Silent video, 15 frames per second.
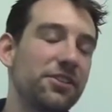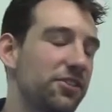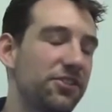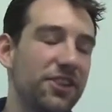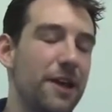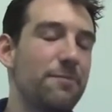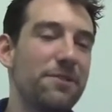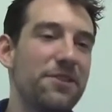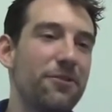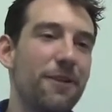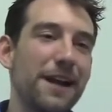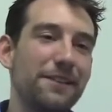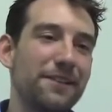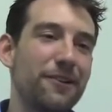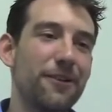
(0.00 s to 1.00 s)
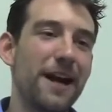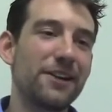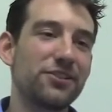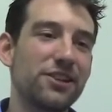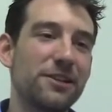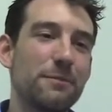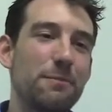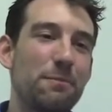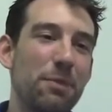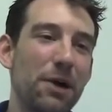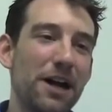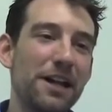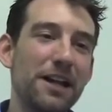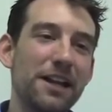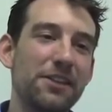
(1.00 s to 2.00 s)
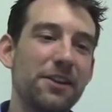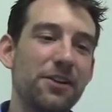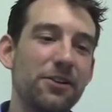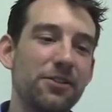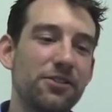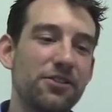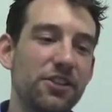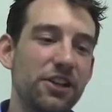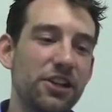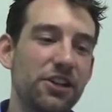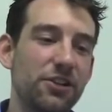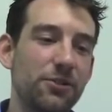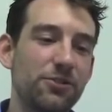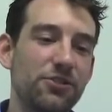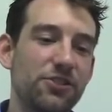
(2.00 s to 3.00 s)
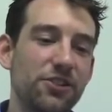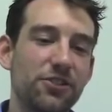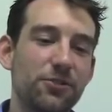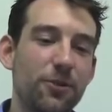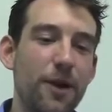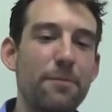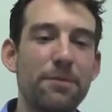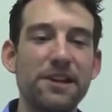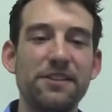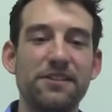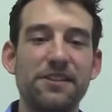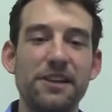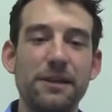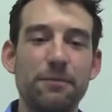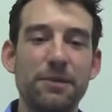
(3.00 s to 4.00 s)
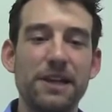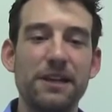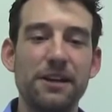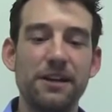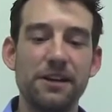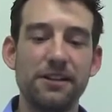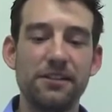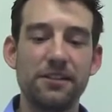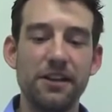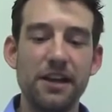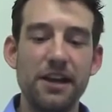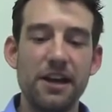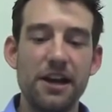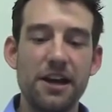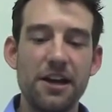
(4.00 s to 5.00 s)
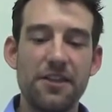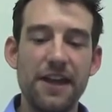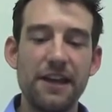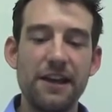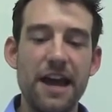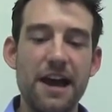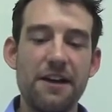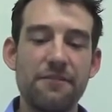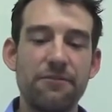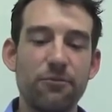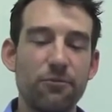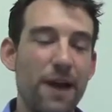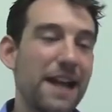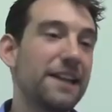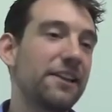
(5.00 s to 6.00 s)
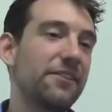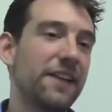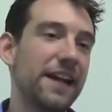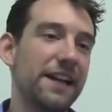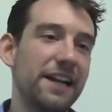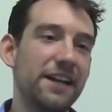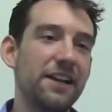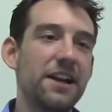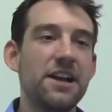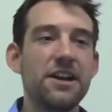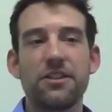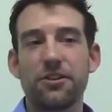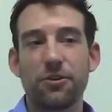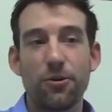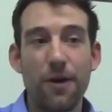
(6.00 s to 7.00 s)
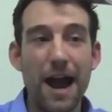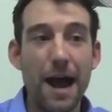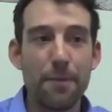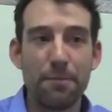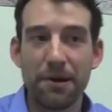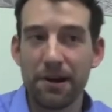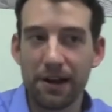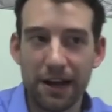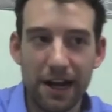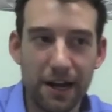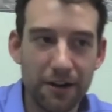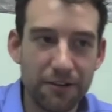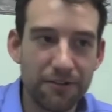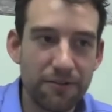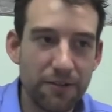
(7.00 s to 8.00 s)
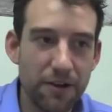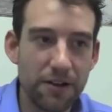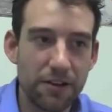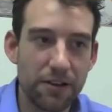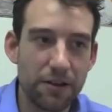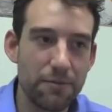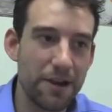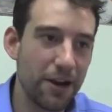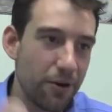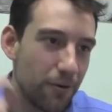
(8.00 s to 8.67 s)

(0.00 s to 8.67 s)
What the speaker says: step in the right direction, but there's a huge discrepancy because they have regulated the crap out of the